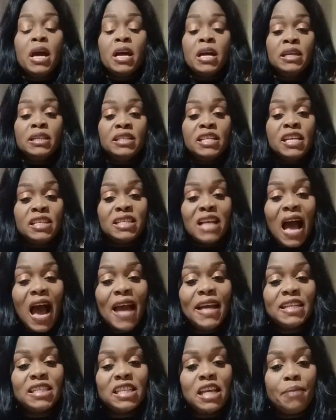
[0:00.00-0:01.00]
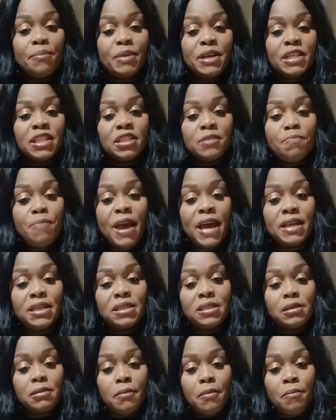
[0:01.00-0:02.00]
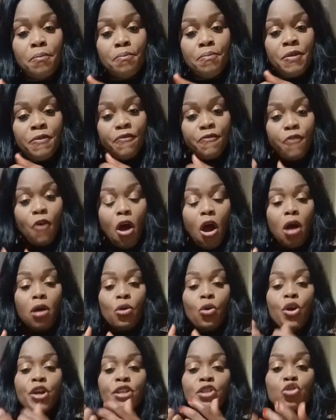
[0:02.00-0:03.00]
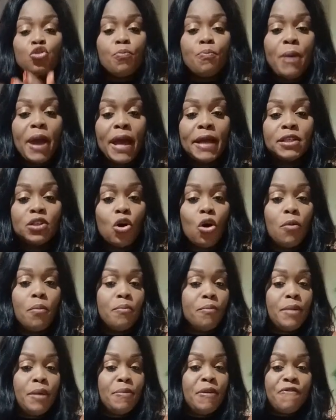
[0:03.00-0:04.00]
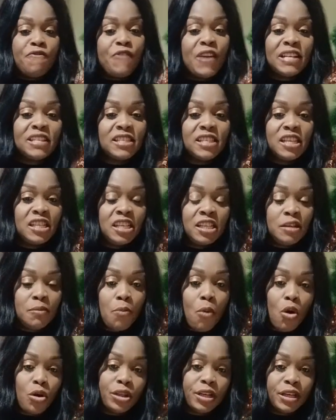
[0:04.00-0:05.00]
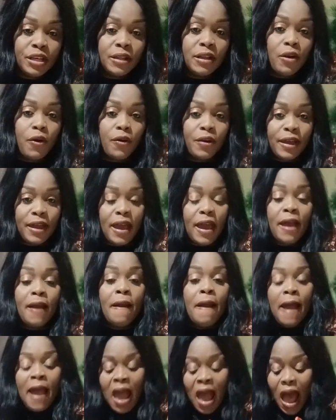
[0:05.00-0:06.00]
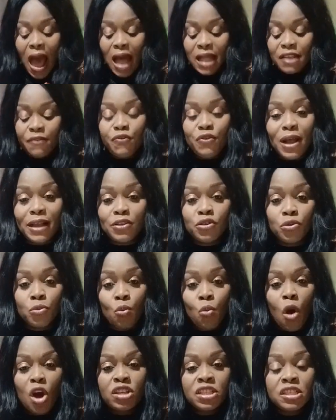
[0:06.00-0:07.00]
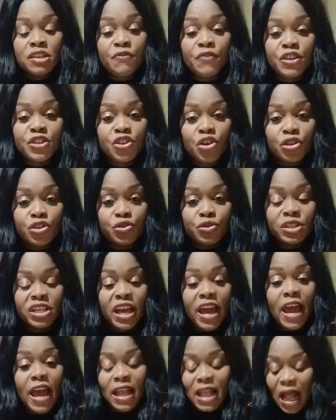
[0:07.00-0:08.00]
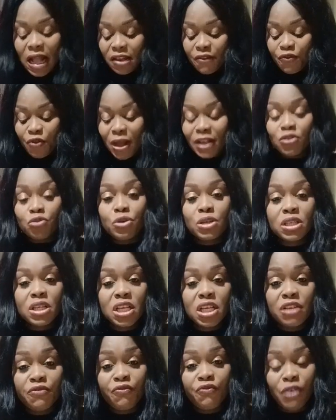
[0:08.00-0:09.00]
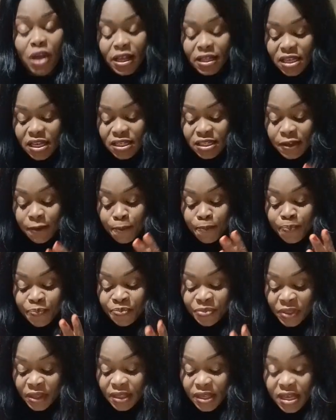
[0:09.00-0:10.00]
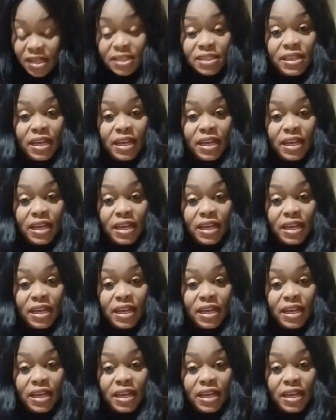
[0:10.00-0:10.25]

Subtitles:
Wash your face very well before using it. So remember, this a Korean face mask can be used 10 to 20 minutes.